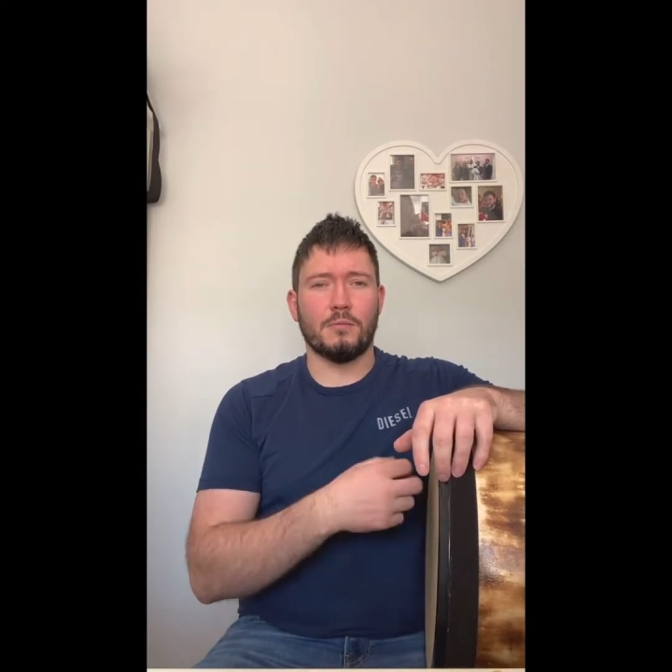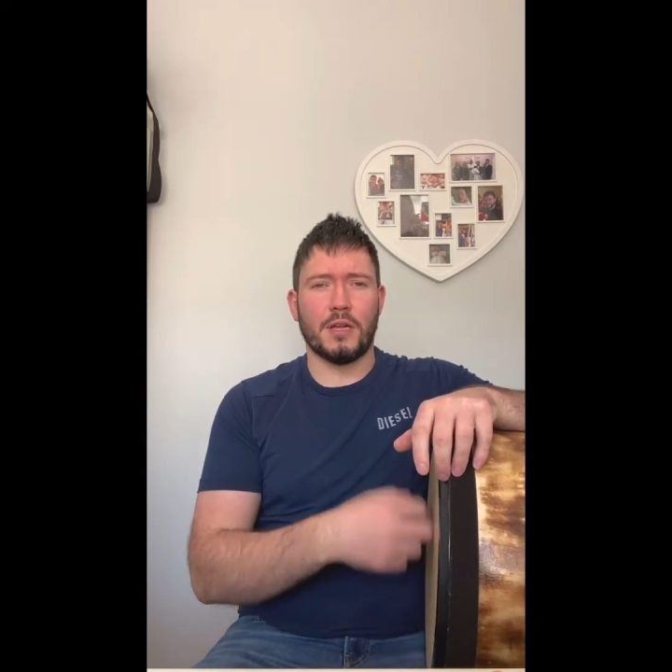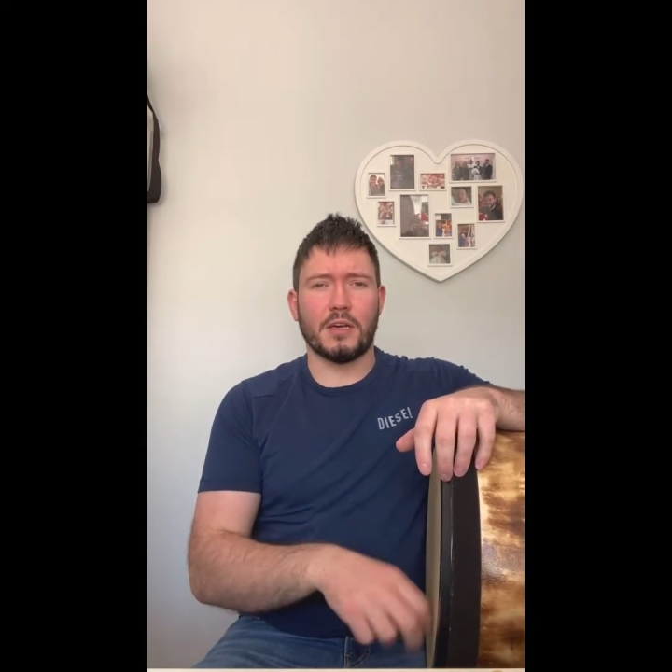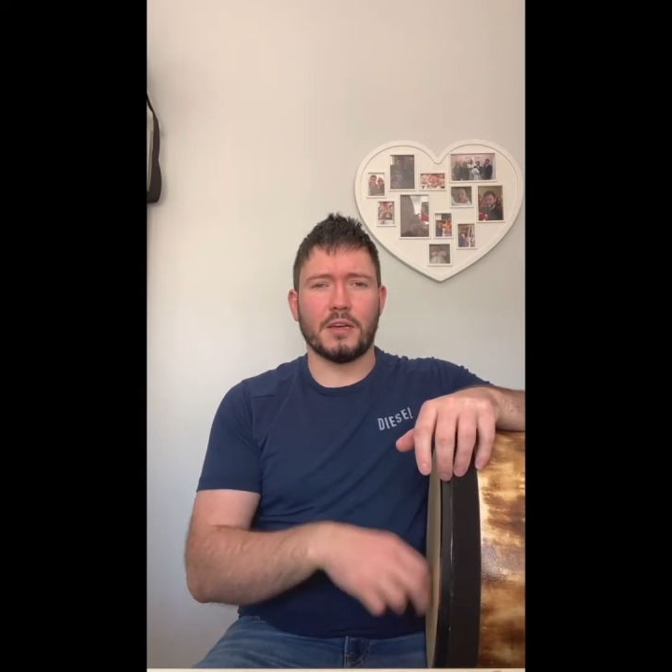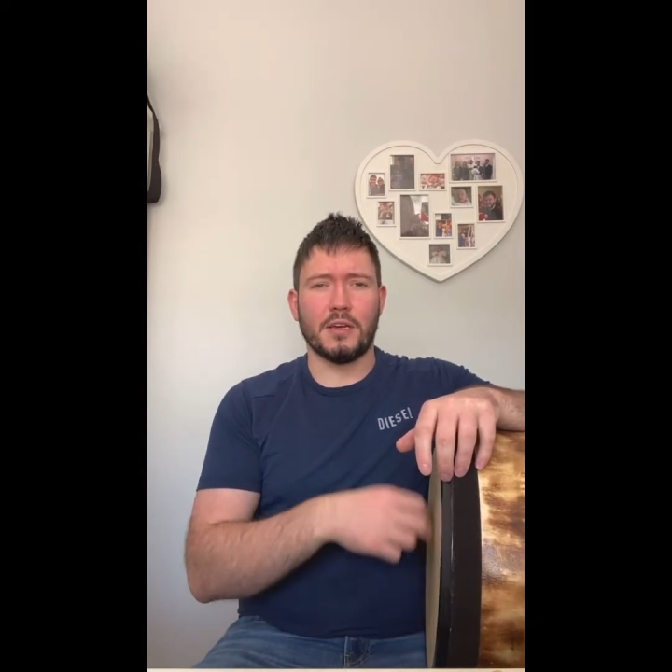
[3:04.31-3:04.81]

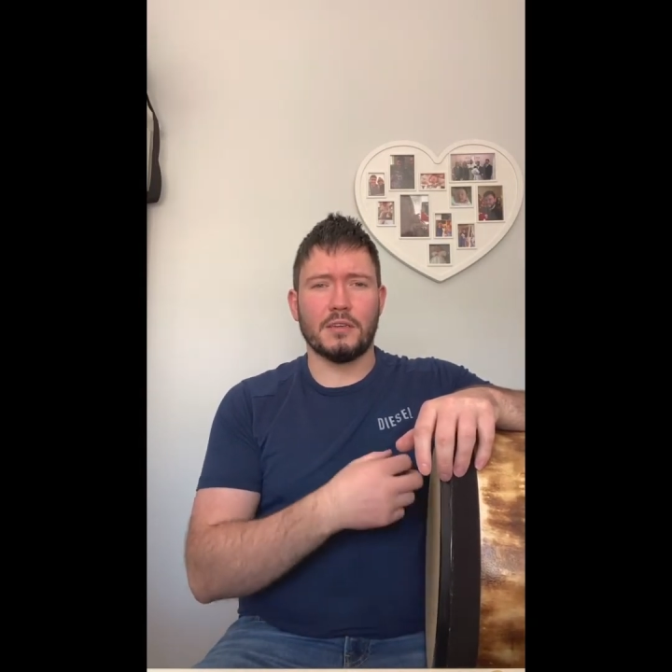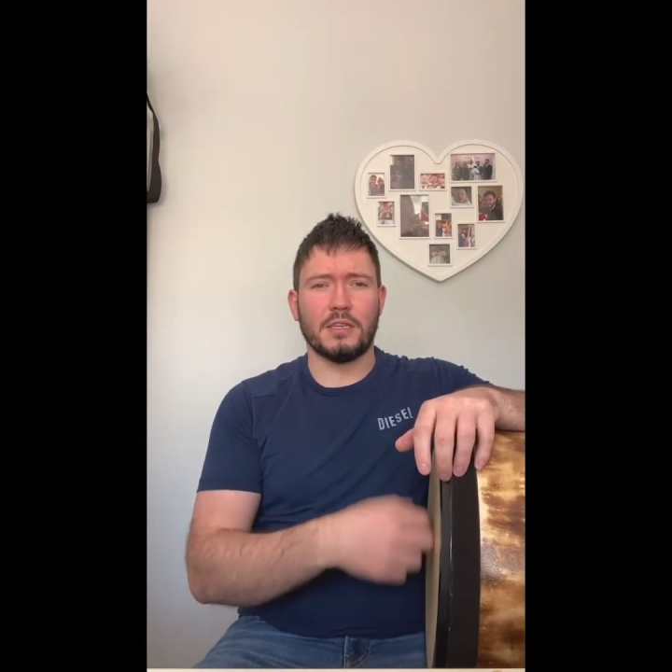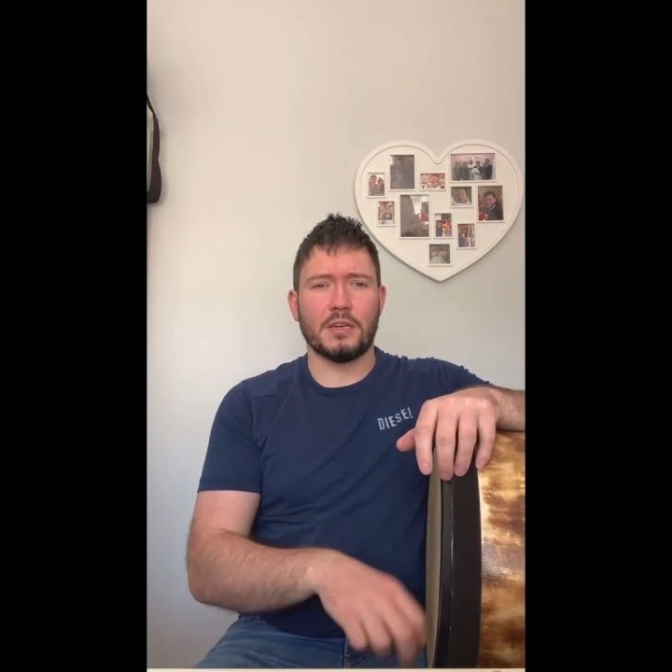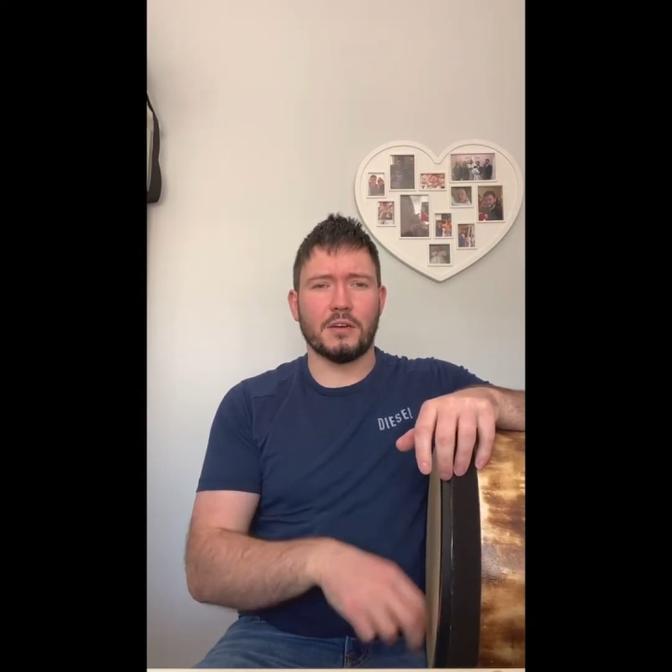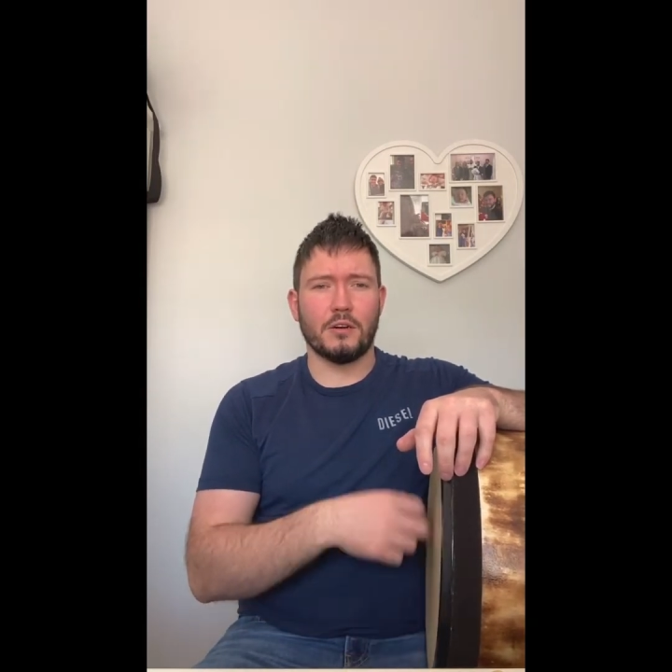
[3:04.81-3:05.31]
Black and
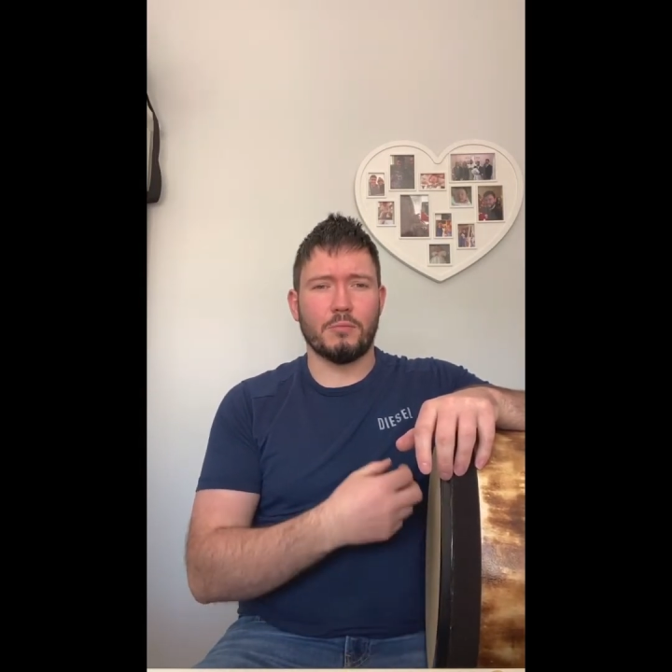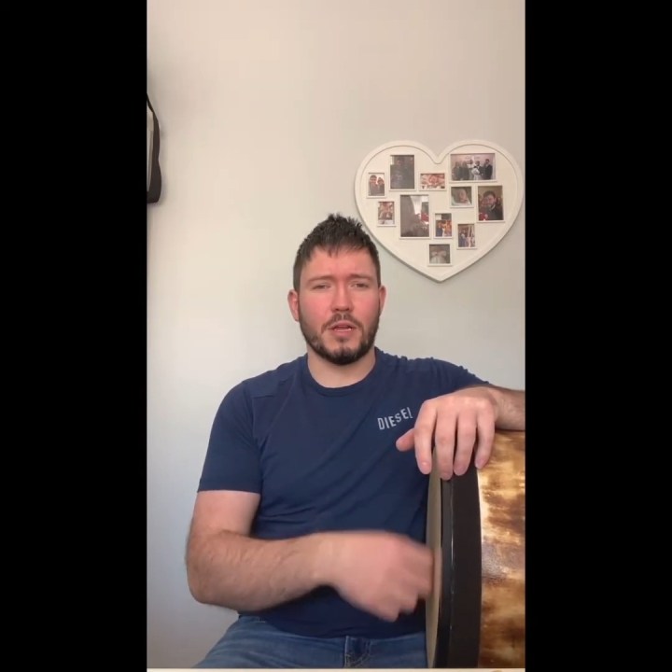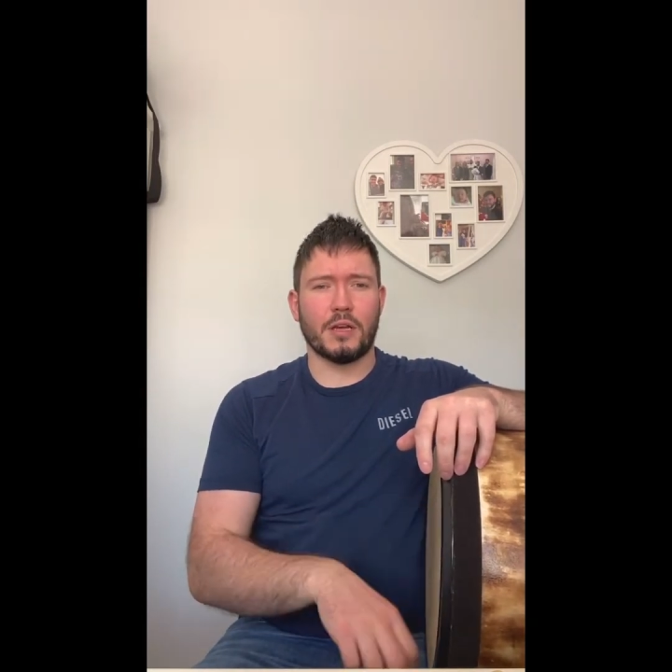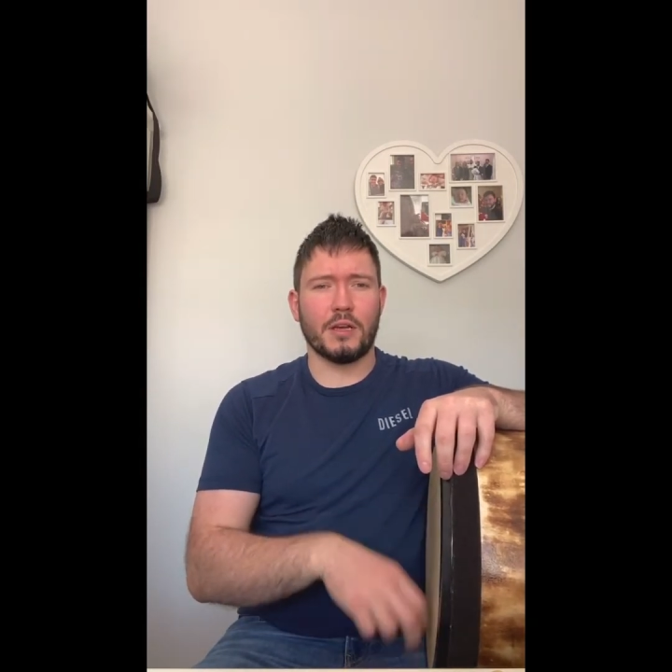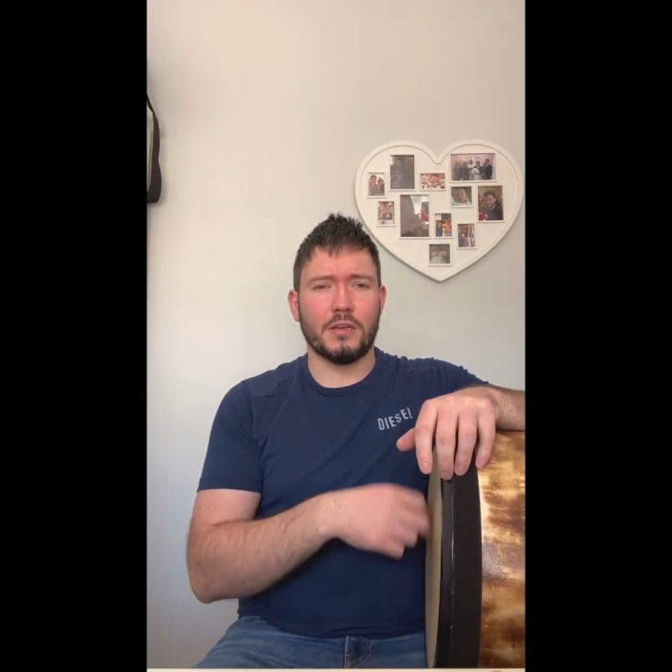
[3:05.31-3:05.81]
Decker,
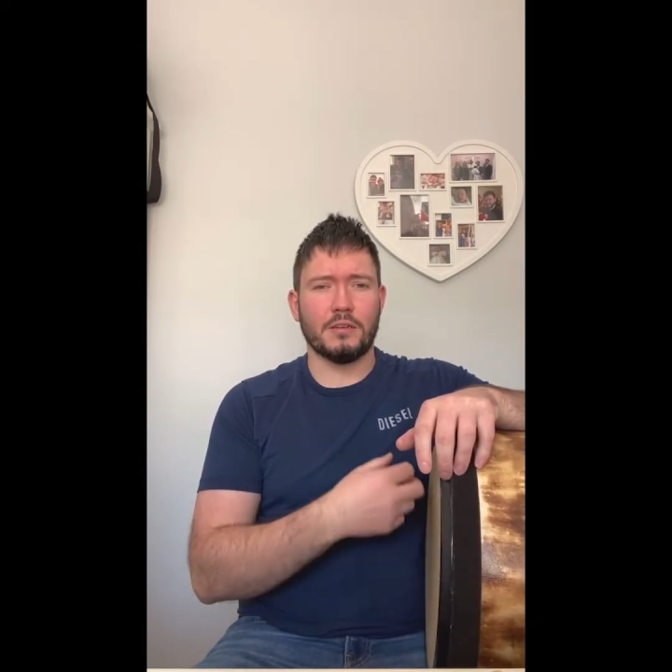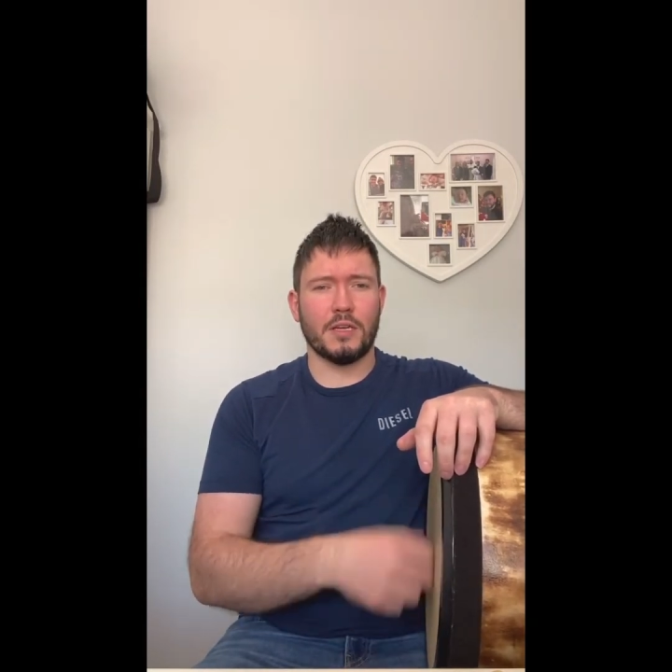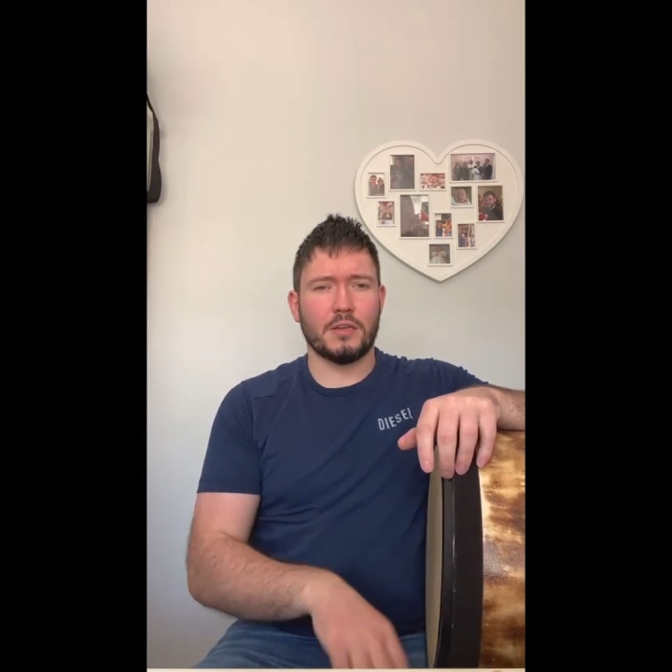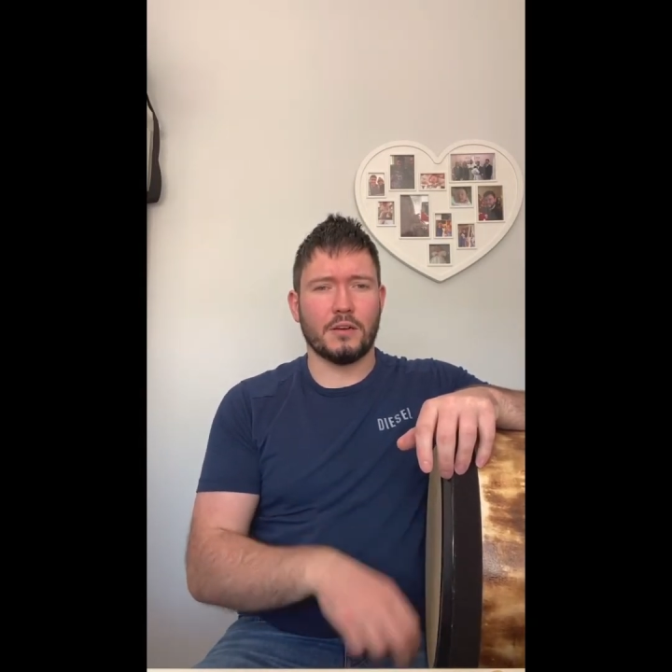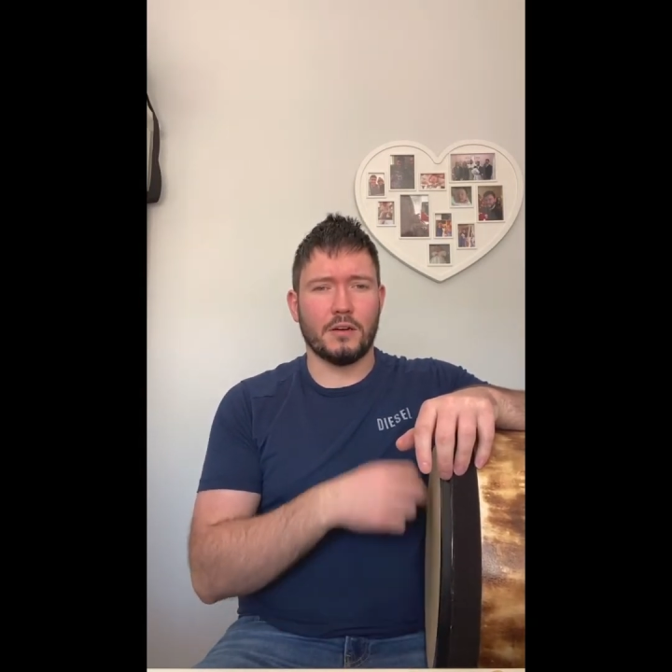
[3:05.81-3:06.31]
Black and
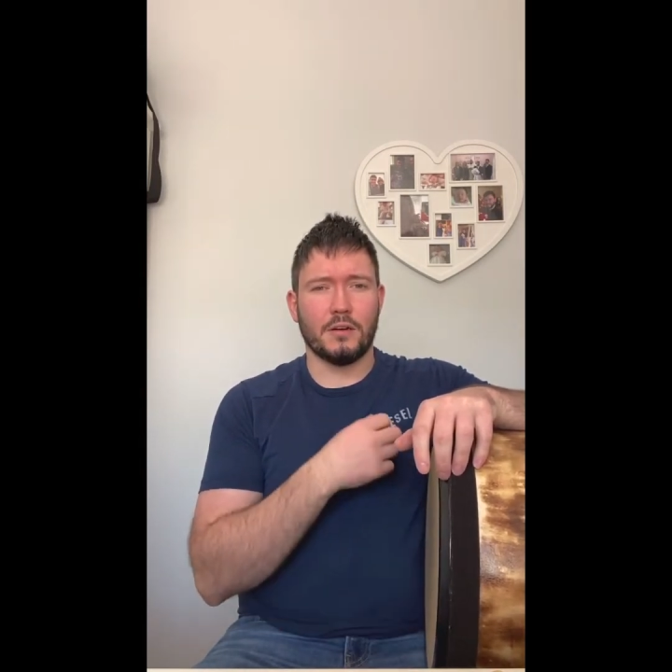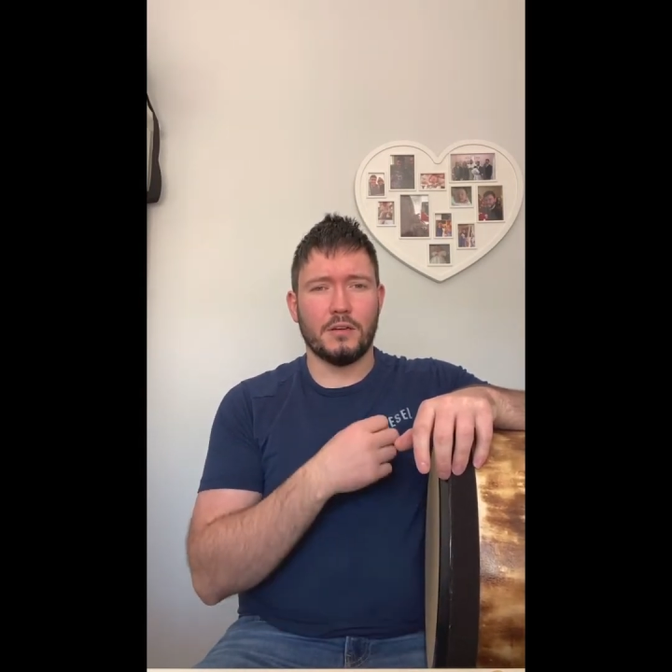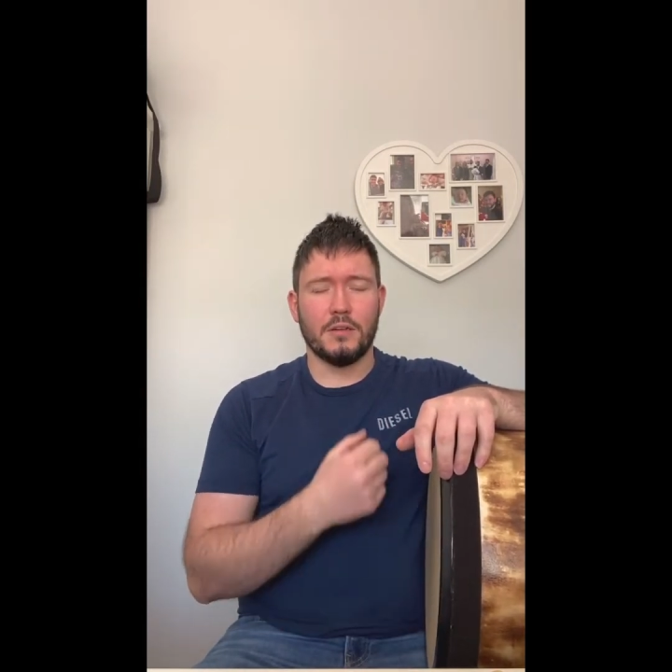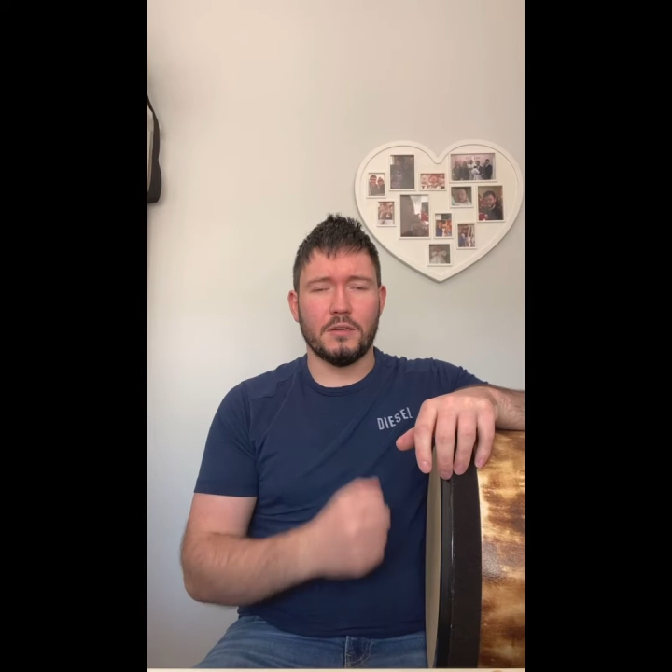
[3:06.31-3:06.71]
Decker.